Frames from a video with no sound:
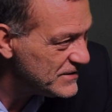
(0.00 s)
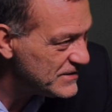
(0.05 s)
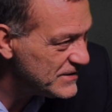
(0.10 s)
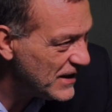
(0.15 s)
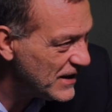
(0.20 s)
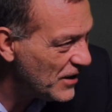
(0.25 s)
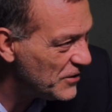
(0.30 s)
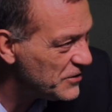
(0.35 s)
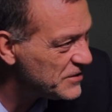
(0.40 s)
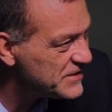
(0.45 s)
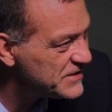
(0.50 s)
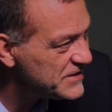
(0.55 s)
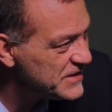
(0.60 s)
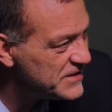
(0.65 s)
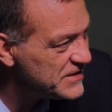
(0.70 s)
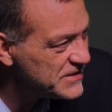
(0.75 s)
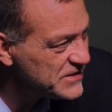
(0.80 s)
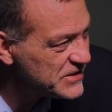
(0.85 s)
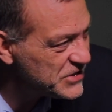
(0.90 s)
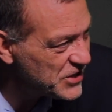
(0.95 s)
See how the
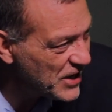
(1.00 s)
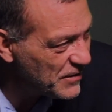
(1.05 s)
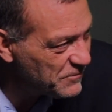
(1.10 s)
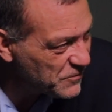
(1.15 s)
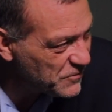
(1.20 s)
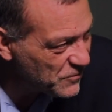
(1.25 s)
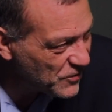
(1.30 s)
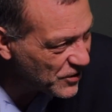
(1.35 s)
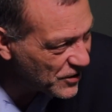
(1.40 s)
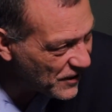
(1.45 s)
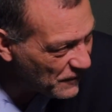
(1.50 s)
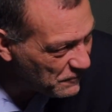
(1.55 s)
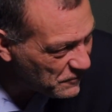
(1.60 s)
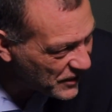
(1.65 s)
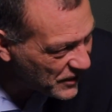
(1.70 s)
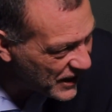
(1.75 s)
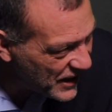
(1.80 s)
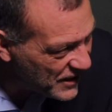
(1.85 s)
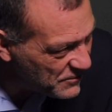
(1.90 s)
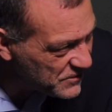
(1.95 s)
season shapes for a couple
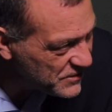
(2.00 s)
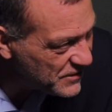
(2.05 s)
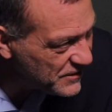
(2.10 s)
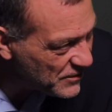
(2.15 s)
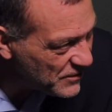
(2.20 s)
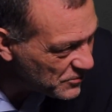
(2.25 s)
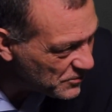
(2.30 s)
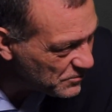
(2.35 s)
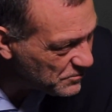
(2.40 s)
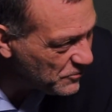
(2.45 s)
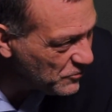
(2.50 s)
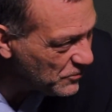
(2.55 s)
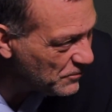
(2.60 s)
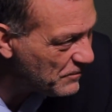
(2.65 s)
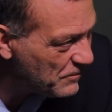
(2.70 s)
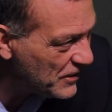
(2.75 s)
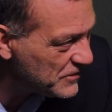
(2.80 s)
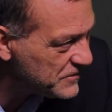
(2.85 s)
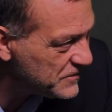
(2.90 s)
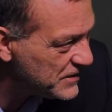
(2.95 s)
of games, and then we'll
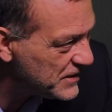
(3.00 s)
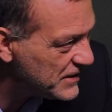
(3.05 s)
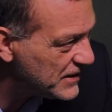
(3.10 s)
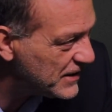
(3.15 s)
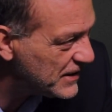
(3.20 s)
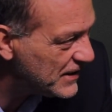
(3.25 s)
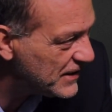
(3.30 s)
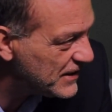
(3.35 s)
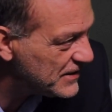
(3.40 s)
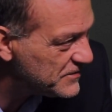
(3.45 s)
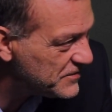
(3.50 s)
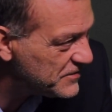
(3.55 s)
bounce in and get